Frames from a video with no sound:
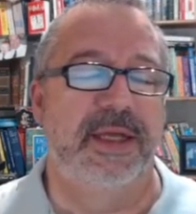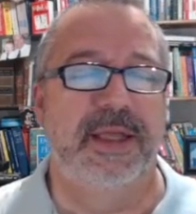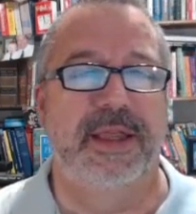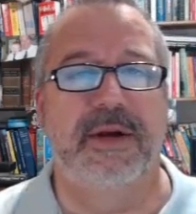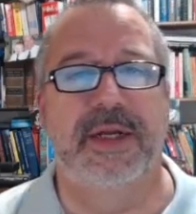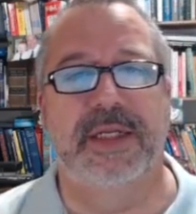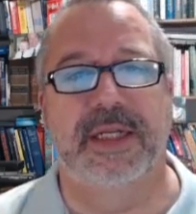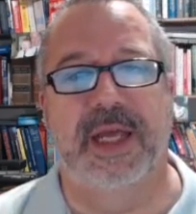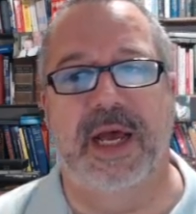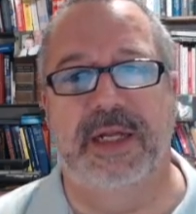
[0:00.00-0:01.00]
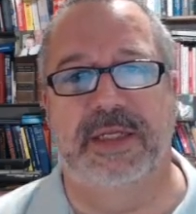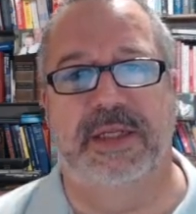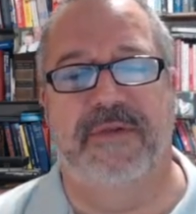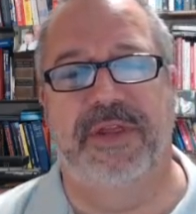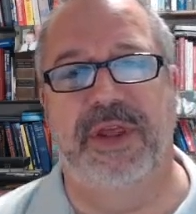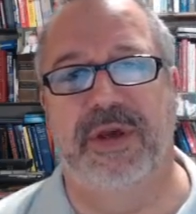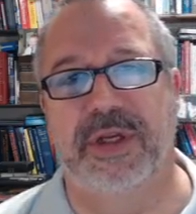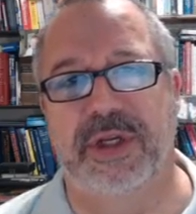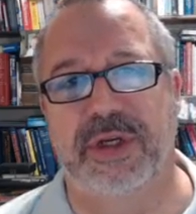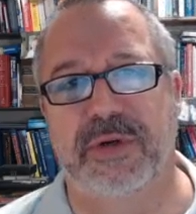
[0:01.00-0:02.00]
there is a ton of stuff that you
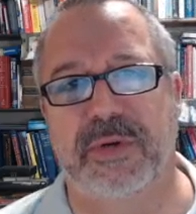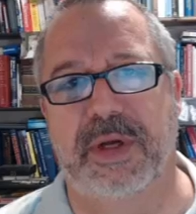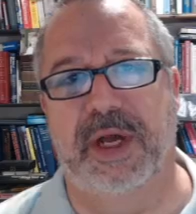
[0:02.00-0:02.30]
can do.